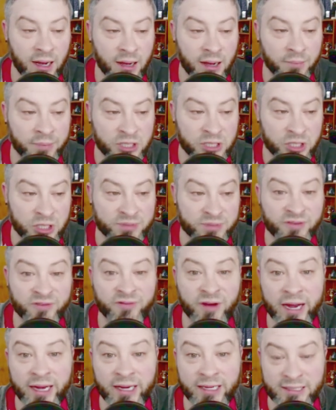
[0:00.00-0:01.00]
Bishop's
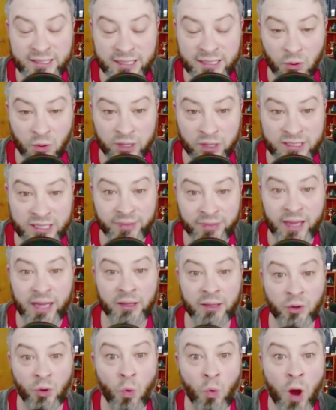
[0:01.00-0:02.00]
fighting sequence in that
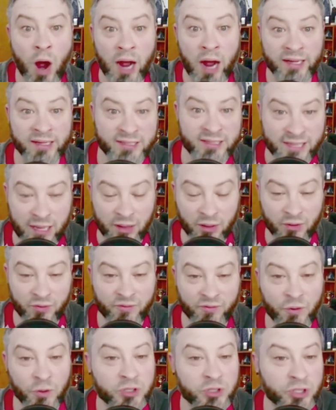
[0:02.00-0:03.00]
little wine cellar.
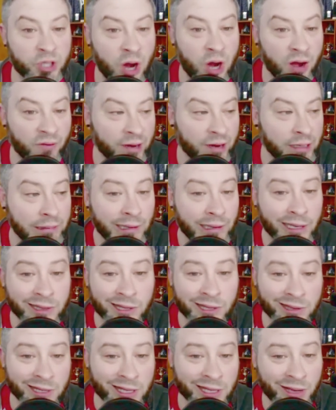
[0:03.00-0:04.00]
First off, I didn't like
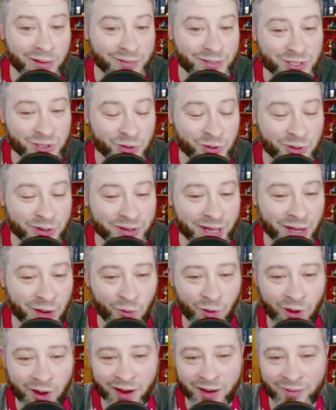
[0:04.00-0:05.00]
that they kept destroying that
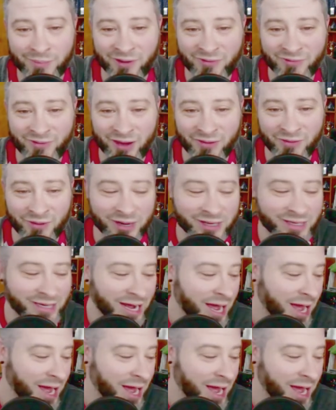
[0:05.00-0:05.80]
wine, my favorite.